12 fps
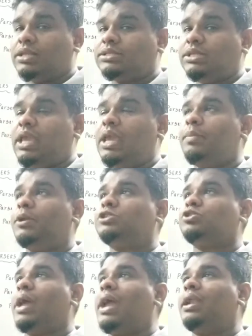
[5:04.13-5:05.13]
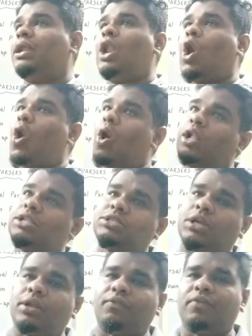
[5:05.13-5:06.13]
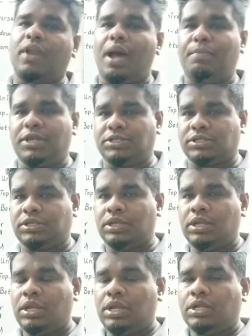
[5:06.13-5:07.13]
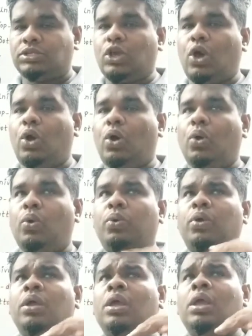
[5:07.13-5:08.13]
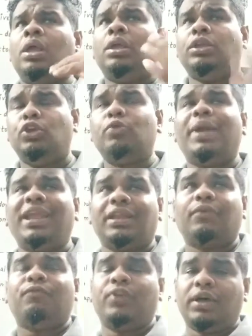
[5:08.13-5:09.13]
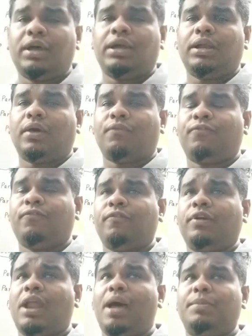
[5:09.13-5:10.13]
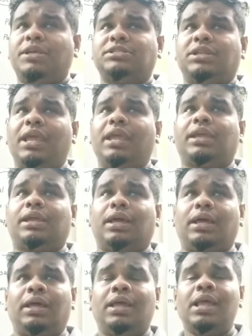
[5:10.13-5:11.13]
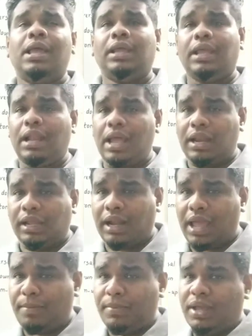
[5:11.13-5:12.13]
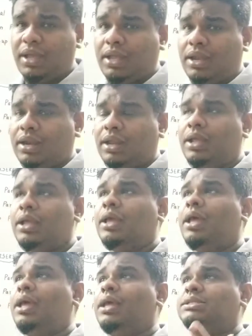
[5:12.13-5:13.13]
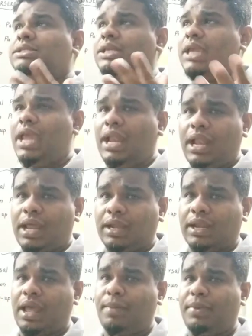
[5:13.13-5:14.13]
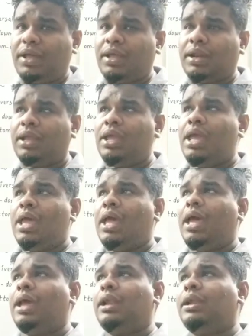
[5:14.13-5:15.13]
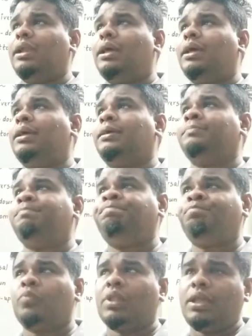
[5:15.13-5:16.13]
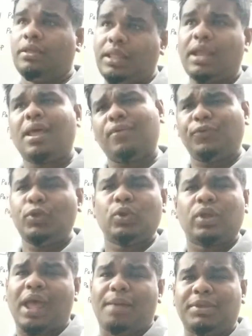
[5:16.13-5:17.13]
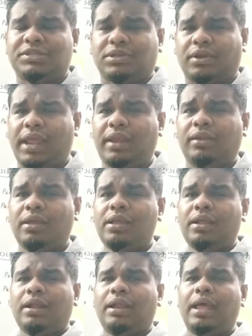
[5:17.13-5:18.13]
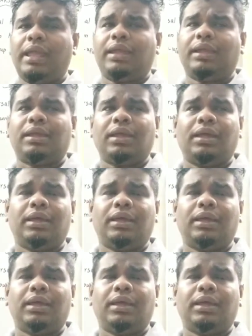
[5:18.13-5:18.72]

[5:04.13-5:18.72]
is able to handle all sort of grammars. So you might have heard of grammars like LR grammar, CALR grammar, and there are few grammars, right? Like